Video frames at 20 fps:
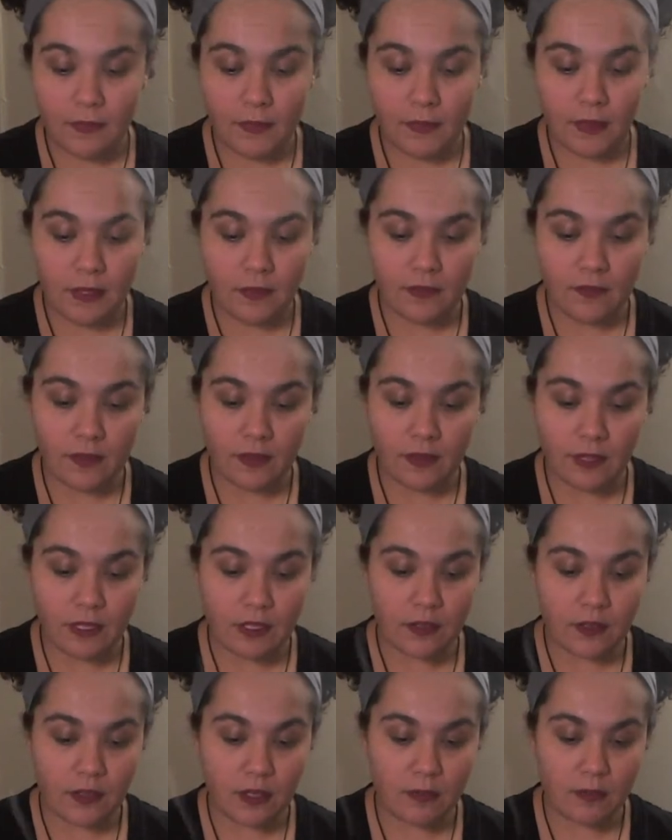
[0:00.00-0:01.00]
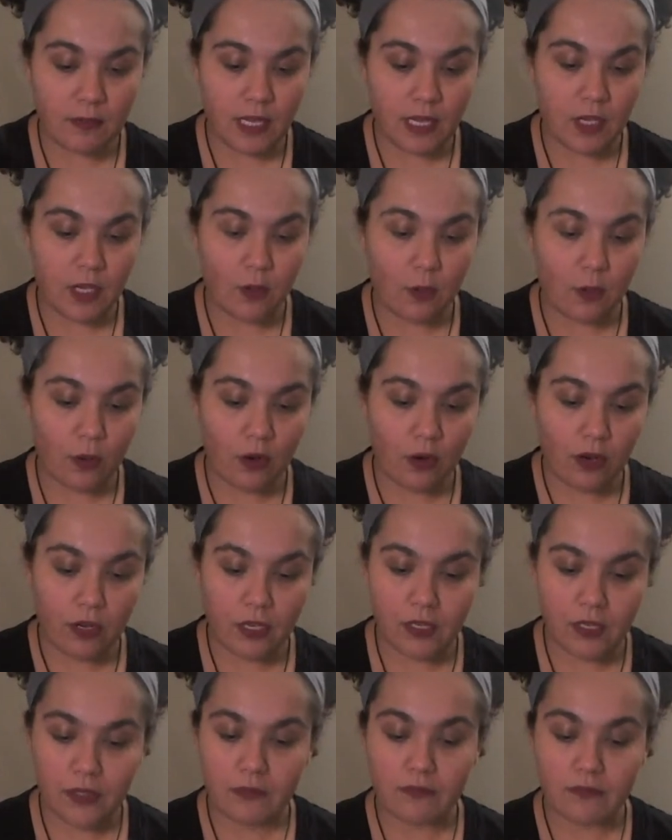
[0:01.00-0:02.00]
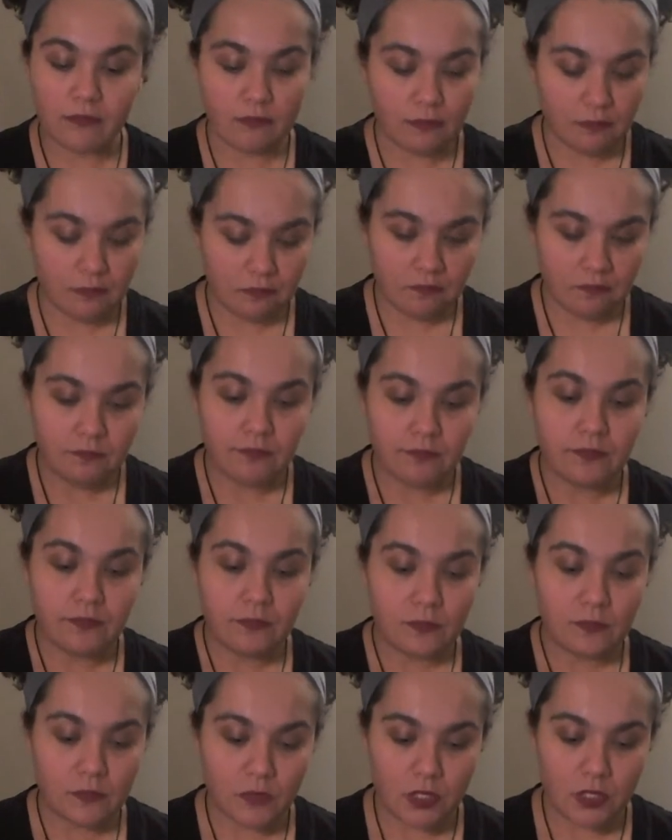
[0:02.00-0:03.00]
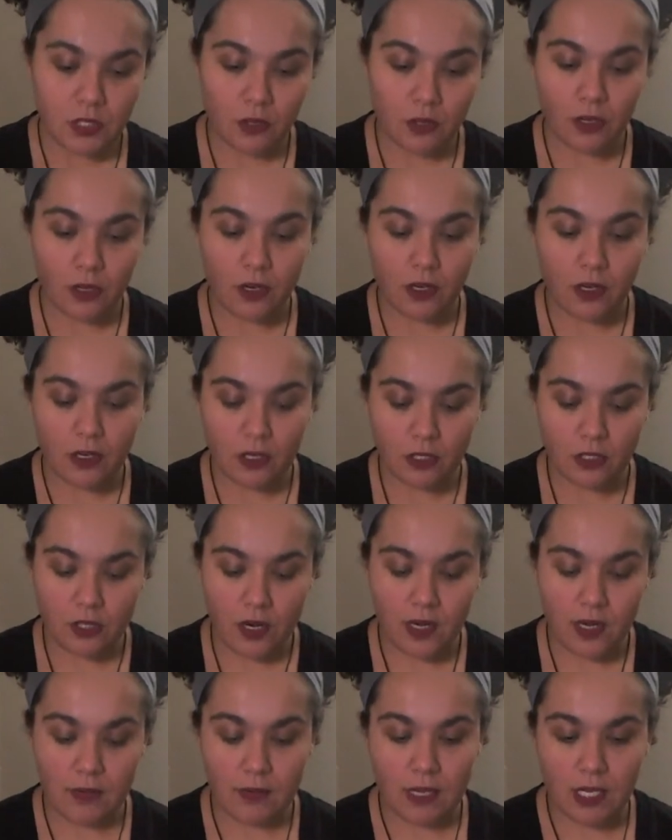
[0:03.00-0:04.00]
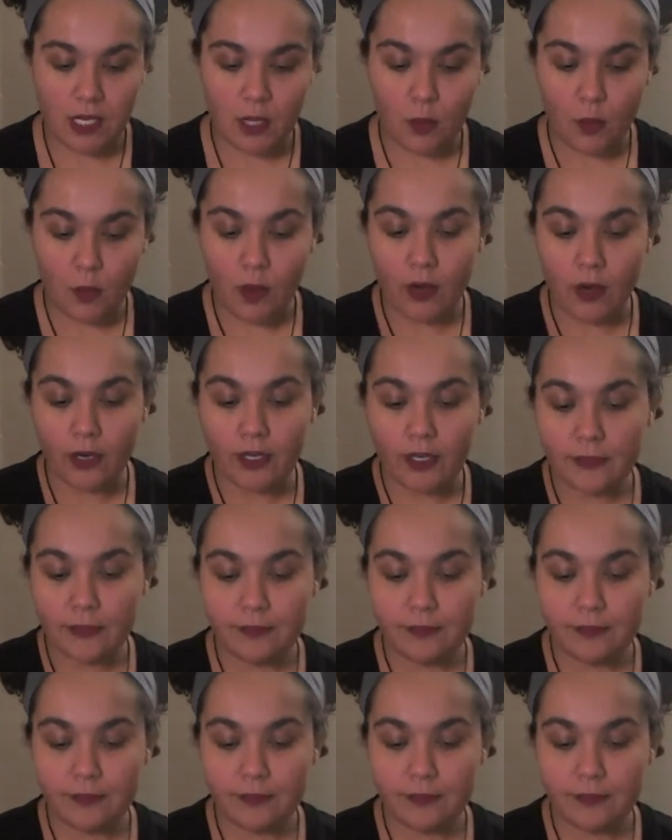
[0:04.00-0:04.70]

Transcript: You feel like you can make it work, so you're going to try to make it work.